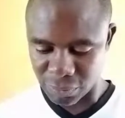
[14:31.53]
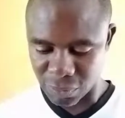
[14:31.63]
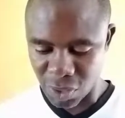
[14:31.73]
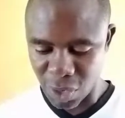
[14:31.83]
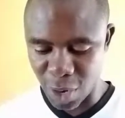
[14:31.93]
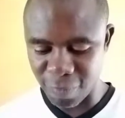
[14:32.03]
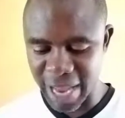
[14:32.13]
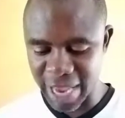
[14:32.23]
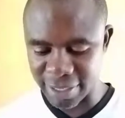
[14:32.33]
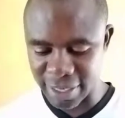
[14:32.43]
of
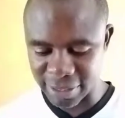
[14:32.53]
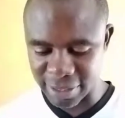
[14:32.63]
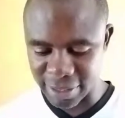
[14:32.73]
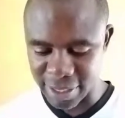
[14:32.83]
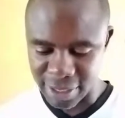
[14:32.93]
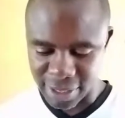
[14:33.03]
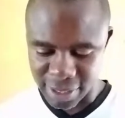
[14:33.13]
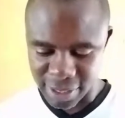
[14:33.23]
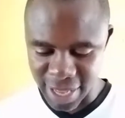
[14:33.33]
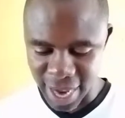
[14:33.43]
likeness,
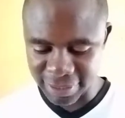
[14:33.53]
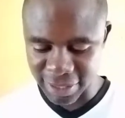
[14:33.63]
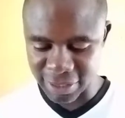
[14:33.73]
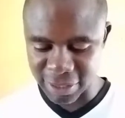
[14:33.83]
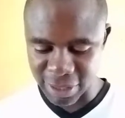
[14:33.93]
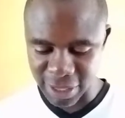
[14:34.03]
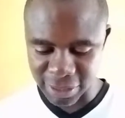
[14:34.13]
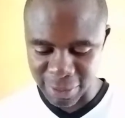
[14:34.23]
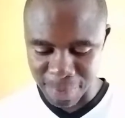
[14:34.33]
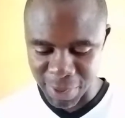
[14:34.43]
thine is a
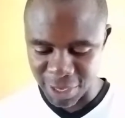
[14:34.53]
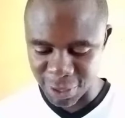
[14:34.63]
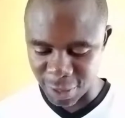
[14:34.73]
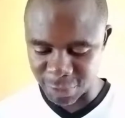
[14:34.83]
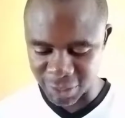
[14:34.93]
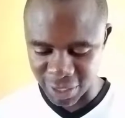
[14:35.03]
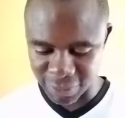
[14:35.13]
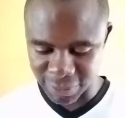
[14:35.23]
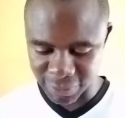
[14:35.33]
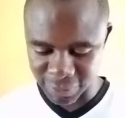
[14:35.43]
tympany of
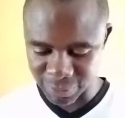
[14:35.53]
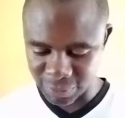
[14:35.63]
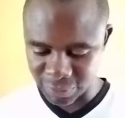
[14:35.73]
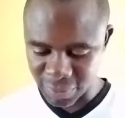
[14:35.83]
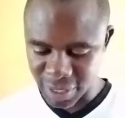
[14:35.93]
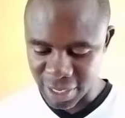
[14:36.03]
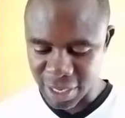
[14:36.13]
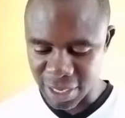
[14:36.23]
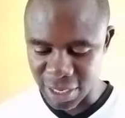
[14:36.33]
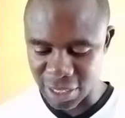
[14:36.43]
sense.
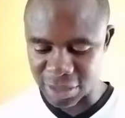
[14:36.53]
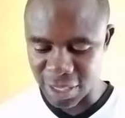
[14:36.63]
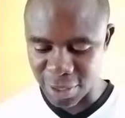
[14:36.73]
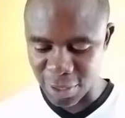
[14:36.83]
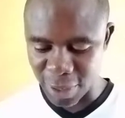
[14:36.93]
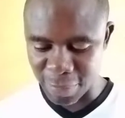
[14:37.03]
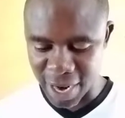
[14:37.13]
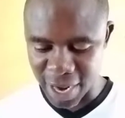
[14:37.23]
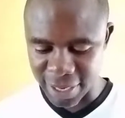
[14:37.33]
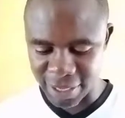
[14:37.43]
A ton of
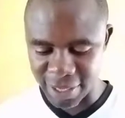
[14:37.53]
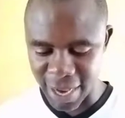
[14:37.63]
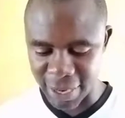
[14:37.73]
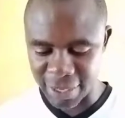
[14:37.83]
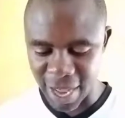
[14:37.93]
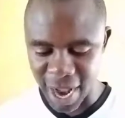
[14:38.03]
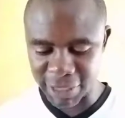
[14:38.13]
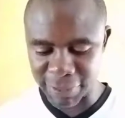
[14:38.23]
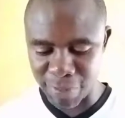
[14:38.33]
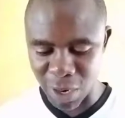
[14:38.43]
man in thy large
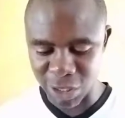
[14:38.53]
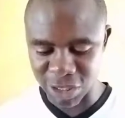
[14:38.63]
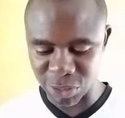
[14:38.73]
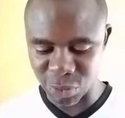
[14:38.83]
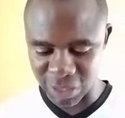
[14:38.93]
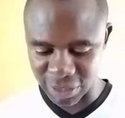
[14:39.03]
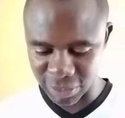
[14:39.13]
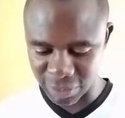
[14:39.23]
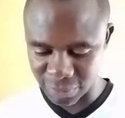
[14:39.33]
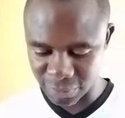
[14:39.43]
bulk is writ.
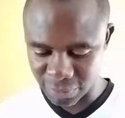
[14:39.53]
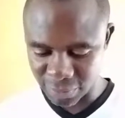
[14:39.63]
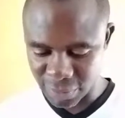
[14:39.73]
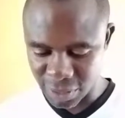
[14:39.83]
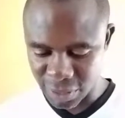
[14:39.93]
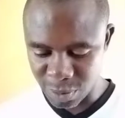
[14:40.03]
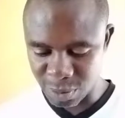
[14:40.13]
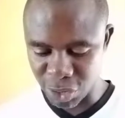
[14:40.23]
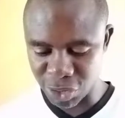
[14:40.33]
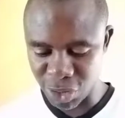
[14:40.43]

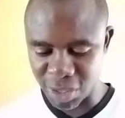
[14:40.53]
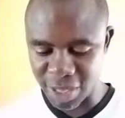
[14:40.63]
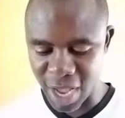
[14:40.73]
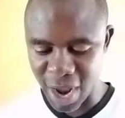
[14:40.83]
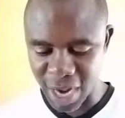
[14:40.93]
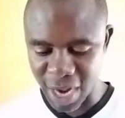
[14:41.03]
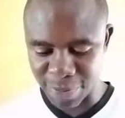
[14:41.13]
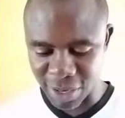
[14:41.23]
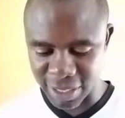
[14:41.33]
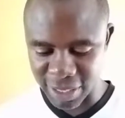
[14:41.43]
Be sure thou art
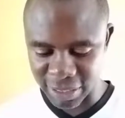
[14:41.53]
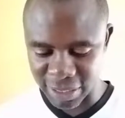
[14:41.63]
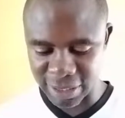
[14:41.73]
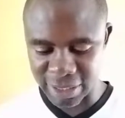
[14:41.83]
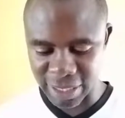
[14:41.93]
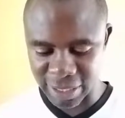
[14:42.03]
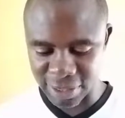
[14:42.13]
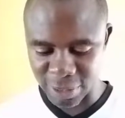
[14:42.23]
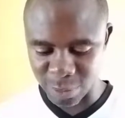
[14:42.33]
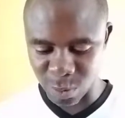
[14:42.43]
but a kildecan
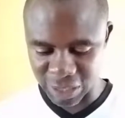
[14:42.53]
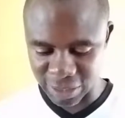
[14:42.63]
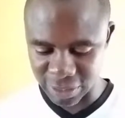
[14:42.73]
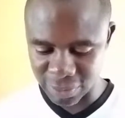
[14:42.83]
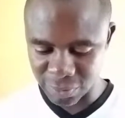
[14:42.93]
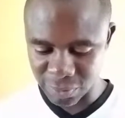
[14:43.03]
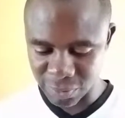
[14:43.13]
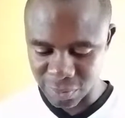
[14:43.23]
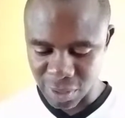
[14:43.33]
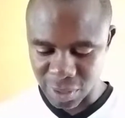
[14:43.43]
of wit.
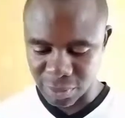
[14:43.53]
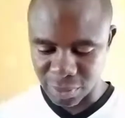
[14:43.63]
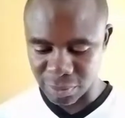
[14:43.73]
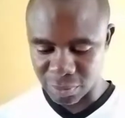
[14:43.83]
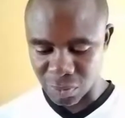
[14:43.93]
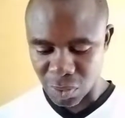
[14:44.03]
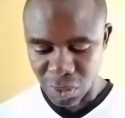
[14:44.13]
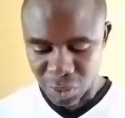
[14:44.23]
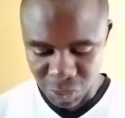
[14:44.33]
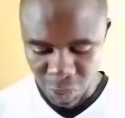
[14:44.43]

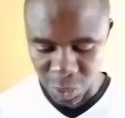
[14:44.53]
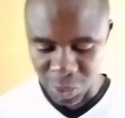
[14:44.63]
So